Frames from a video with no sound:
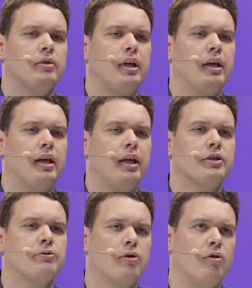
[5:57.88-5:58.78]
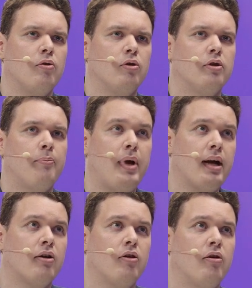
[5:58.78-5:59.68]
the X-Road
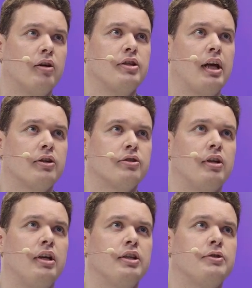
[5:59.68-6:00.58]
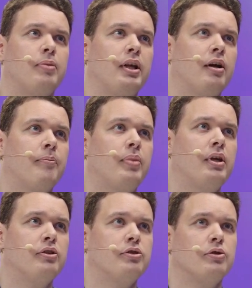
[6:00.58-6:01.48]
backlog is actually split up
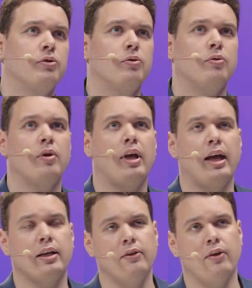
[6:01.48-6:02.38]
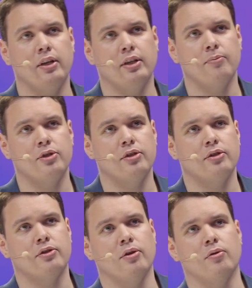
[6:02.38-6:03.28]
into active items.
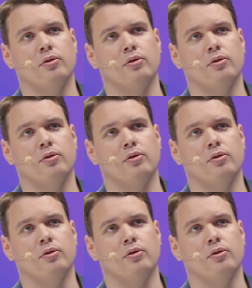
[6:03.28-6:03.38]
So